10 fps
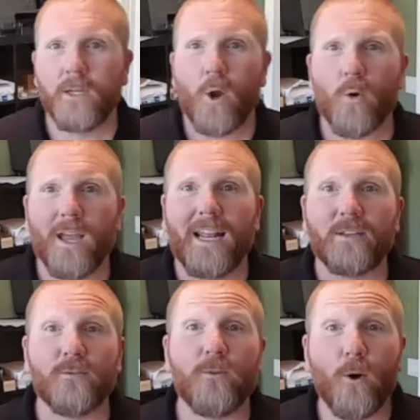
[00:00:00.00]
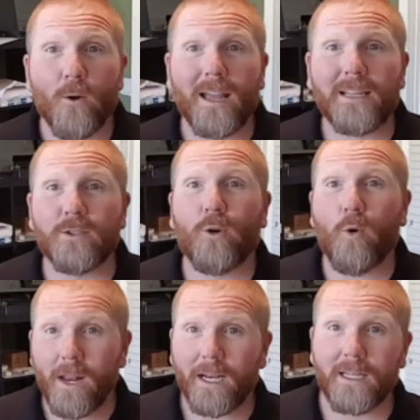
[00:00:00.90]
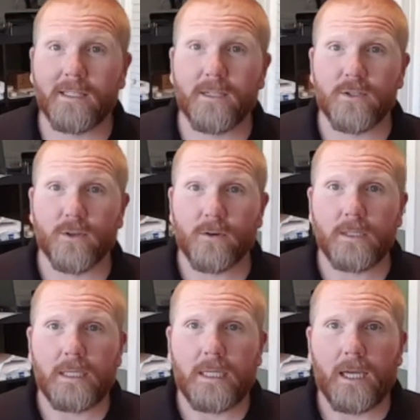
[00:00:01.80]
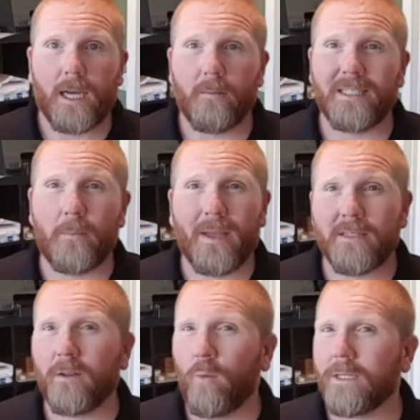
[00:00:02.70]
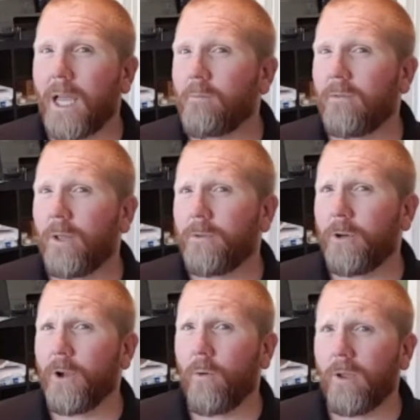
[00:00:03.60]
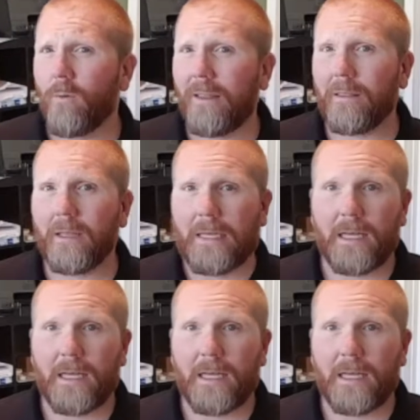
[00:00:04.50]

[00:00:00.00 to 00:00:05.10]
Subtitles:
All right, as far as credit is concerned, it depends on what type of loan you're going with.